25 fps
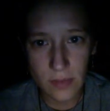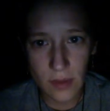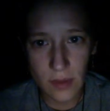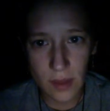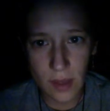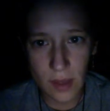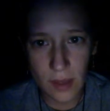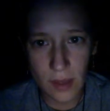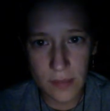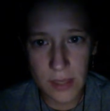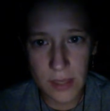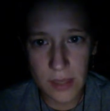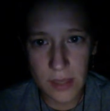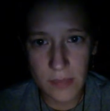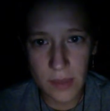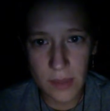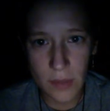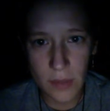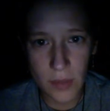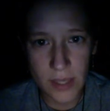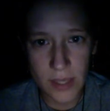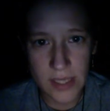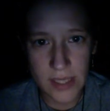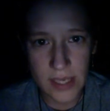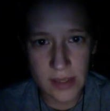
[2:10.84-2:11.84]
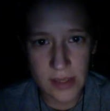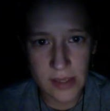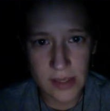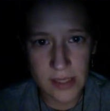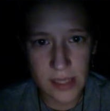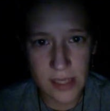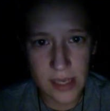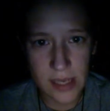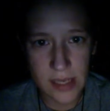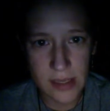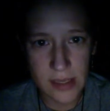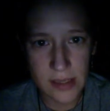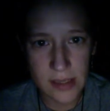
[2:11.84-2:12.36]
I made my way
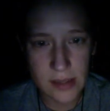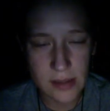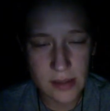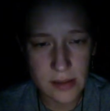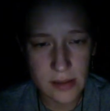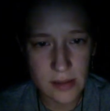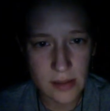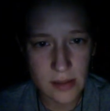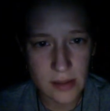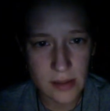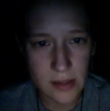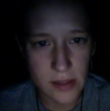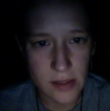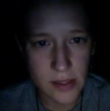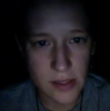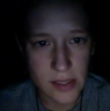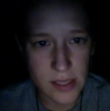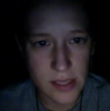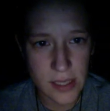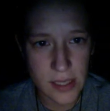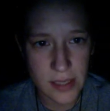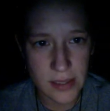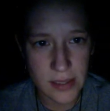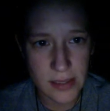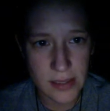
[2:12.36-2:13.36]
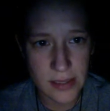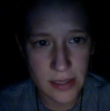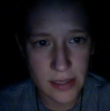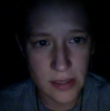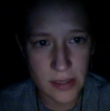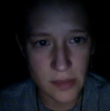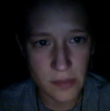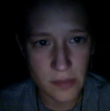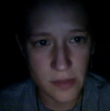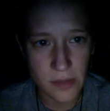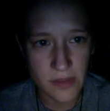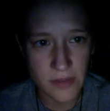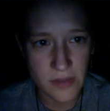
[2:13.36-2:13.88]
downstairs, each stair letting out a
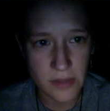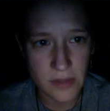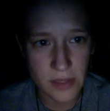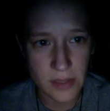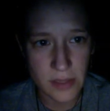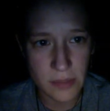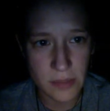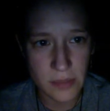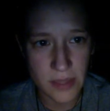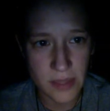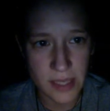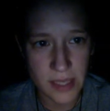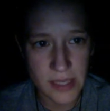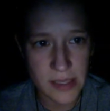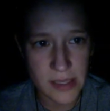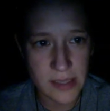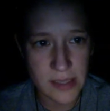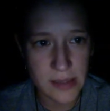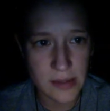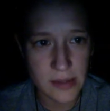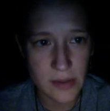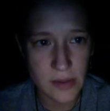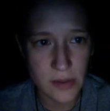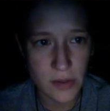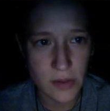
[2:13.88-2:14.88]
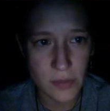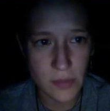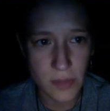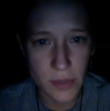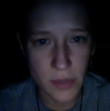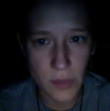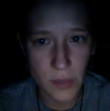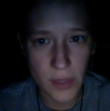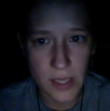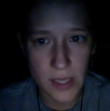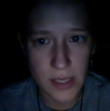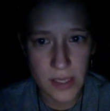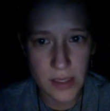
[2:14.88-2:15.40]
muffled complaint as it took my
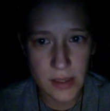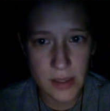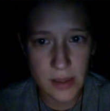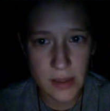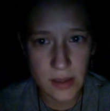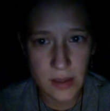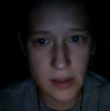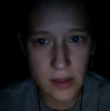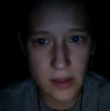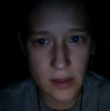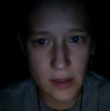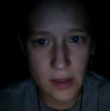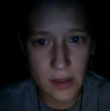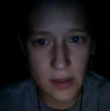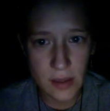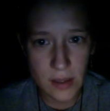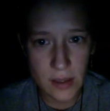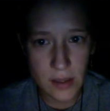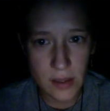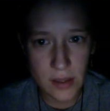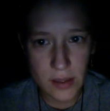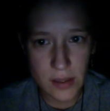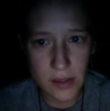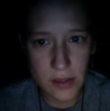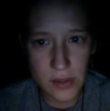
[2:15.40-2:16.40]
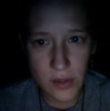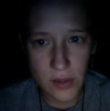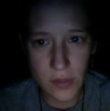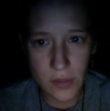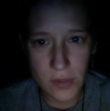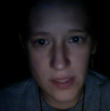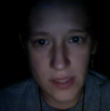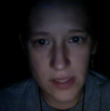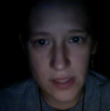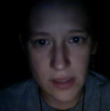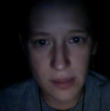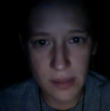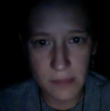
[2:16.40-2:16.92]
weight. It took
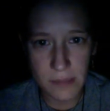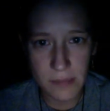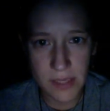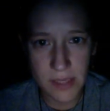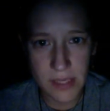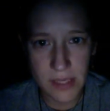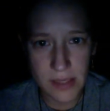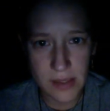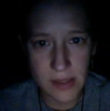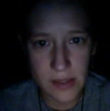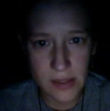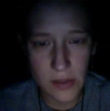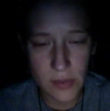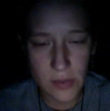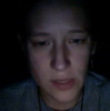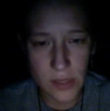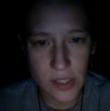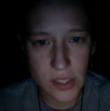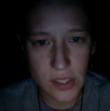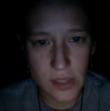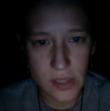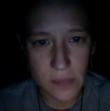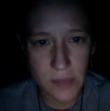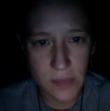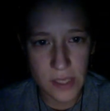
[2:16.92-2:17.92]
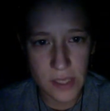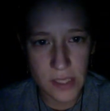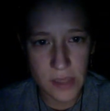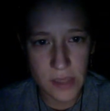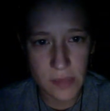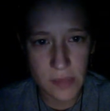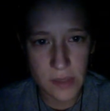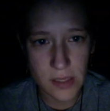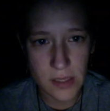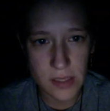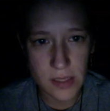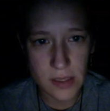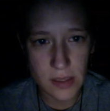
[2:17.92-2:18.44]
me some minutes to reach the
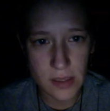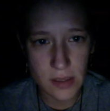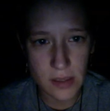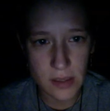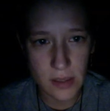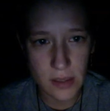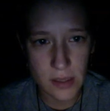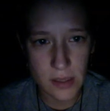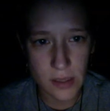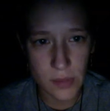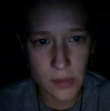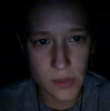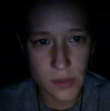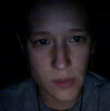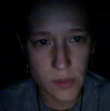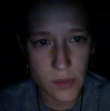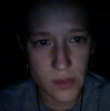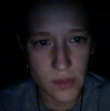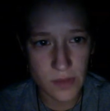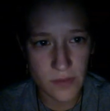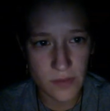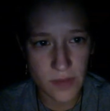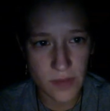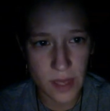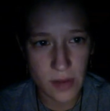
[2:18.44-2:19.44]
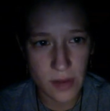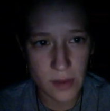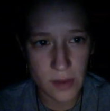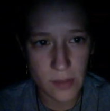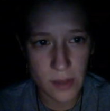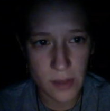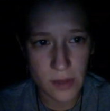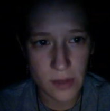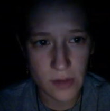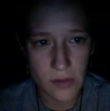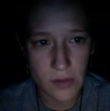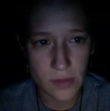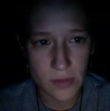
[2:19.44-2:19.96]
basement, and it was with a fair
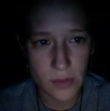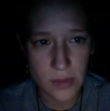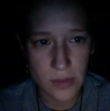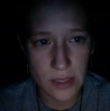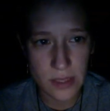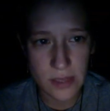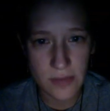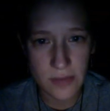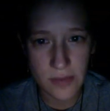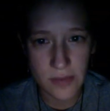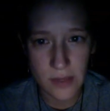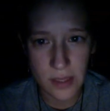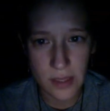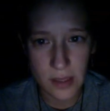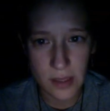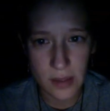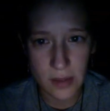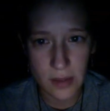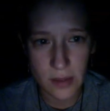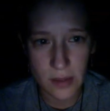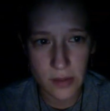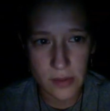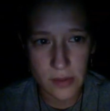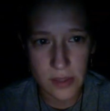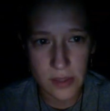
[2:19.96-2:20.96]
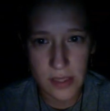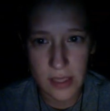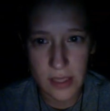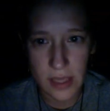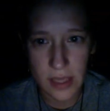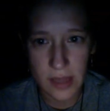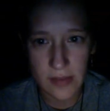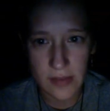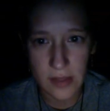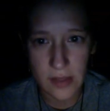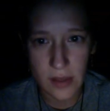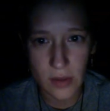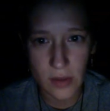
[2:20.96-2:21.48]
amount of relief that I closed the
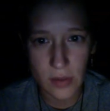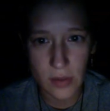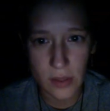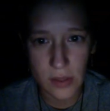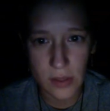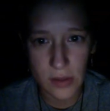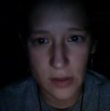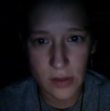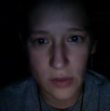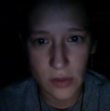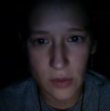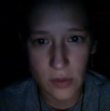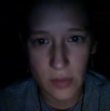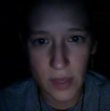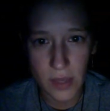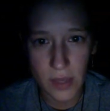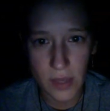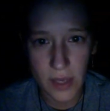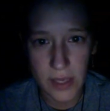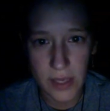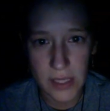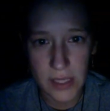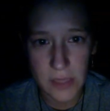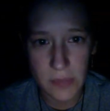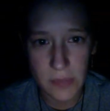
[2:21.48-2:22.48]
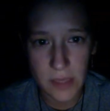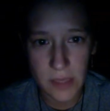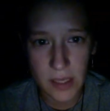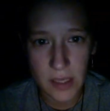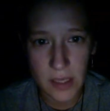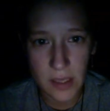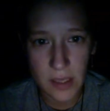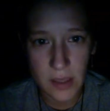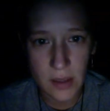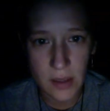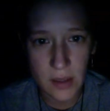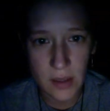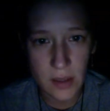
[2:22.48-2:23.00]
heavy oaken door behind me,
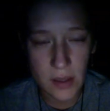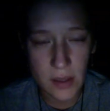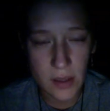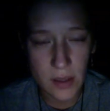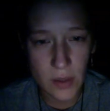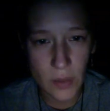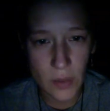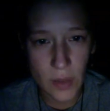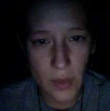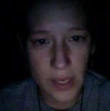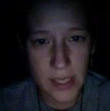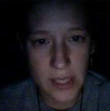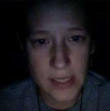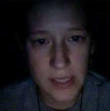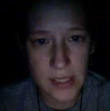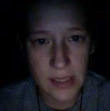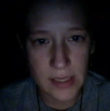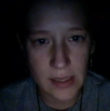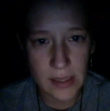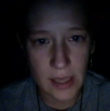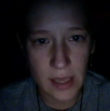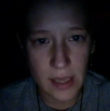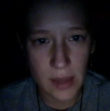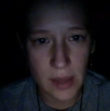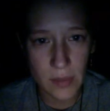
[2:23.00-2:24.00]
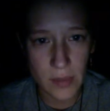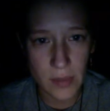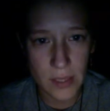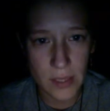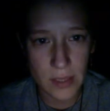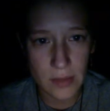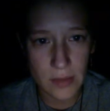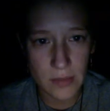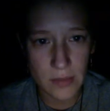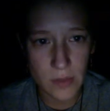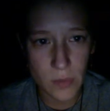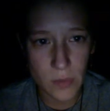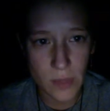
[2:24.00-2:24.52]
quieting the howling
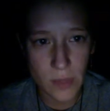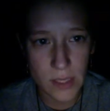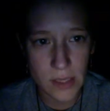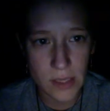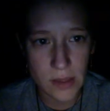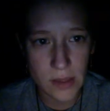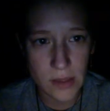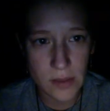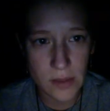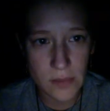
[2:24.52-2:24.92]
of the wind.